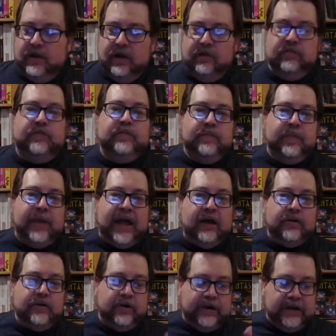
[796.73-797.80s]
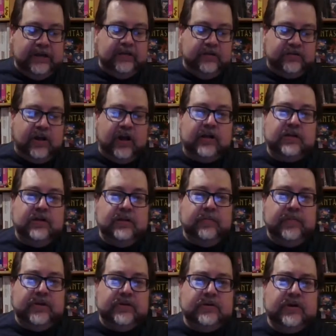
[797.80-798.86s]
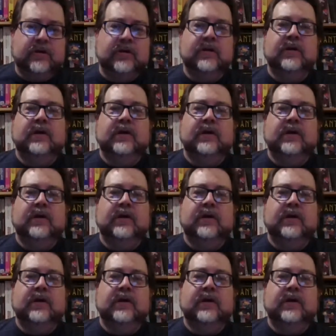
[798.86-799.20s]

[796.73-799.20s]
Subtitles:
of powder in the chocolate milk,